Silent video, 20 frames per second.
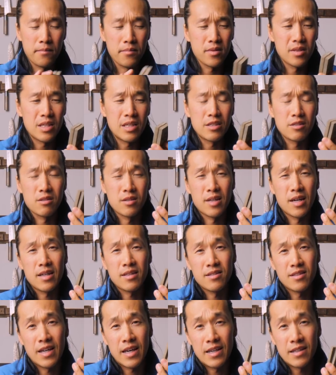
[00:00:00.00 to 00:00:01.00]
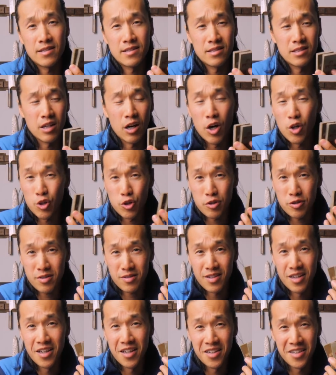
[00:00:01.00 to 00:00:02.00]
These are like
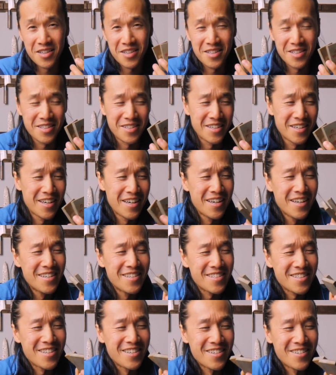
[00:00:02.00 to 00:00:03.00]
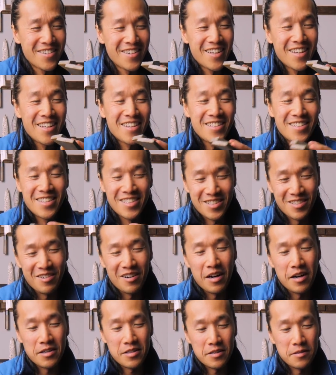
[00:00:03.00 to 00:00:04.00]
$10. So these are
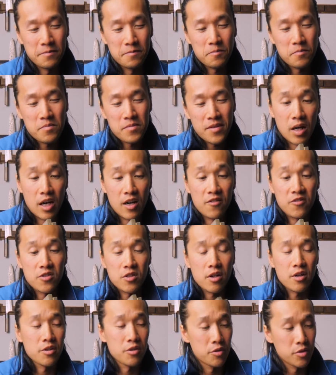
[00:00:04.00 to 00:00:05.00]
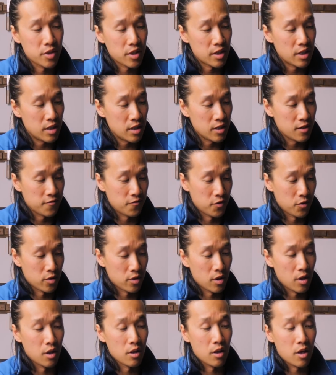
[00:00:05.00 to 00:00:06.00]
awesome. I've started using these for
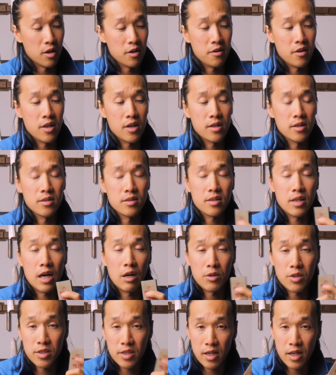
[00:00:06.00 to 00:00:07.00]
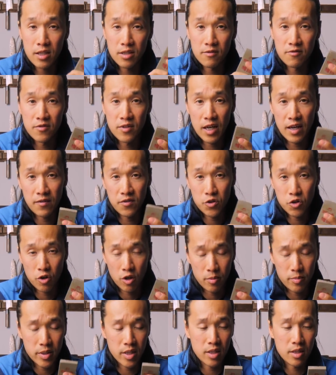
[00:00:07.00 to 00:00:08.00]
a lot of things outside of knife
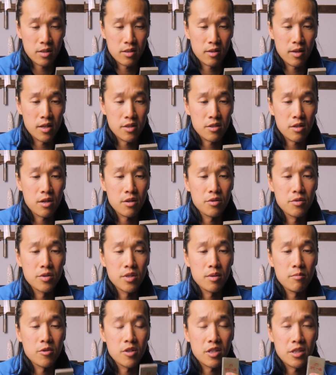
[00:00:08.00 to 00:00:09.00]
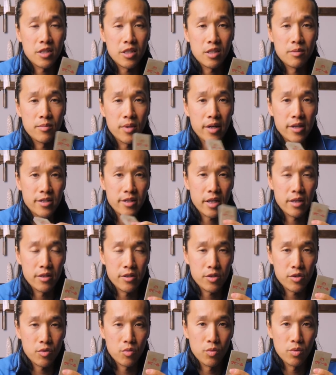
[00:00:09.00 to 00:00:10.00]
sharpening. So I started using them to clean my
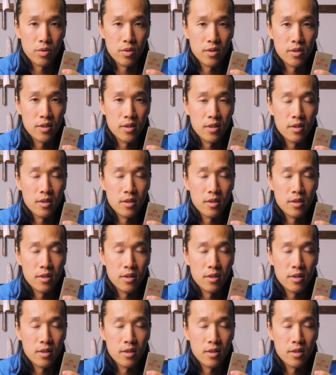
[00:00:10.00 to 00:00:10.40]
stainless steel